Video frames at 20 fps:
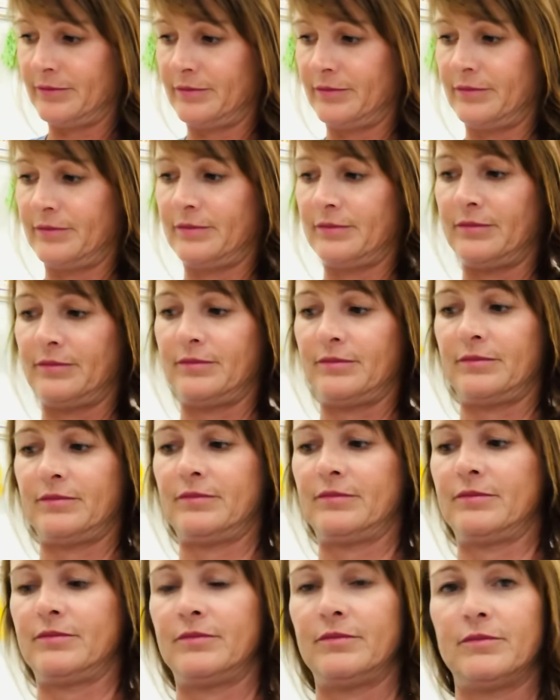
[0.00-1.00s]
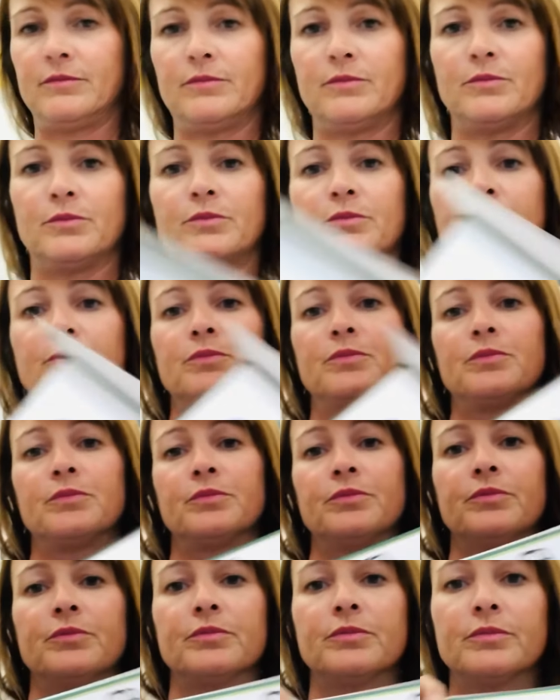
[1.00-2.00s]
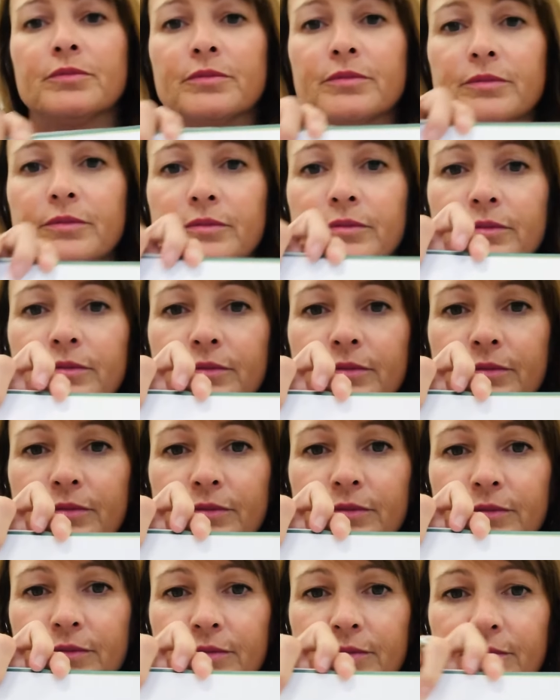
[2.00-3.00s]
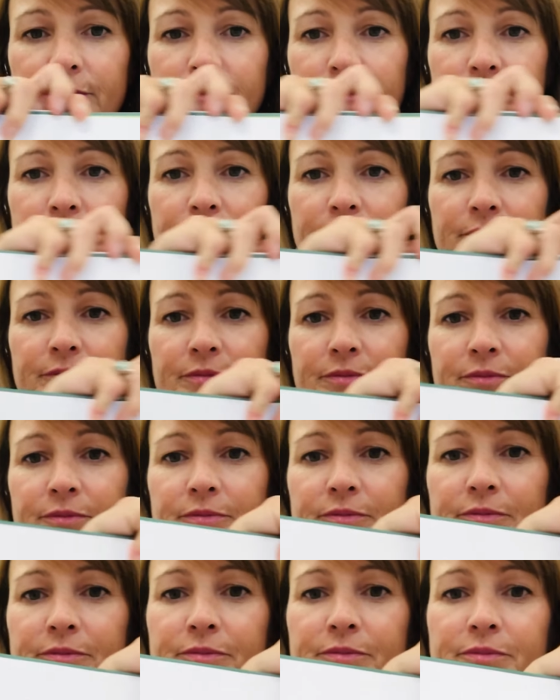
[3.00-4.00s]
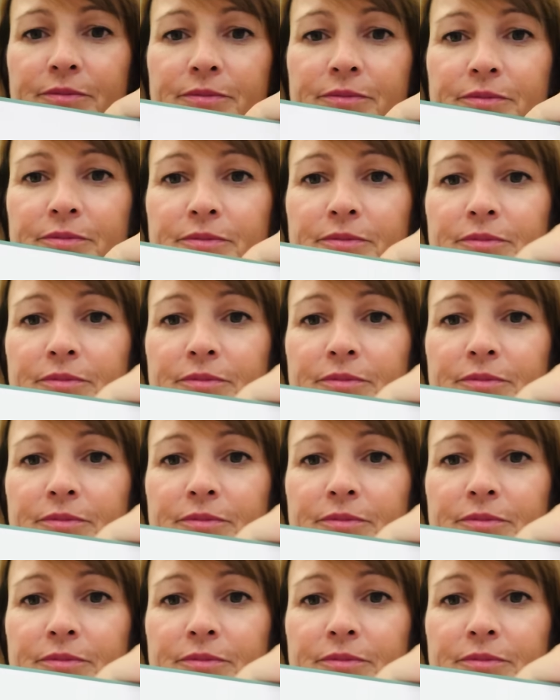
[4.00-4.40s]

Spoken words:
(silence)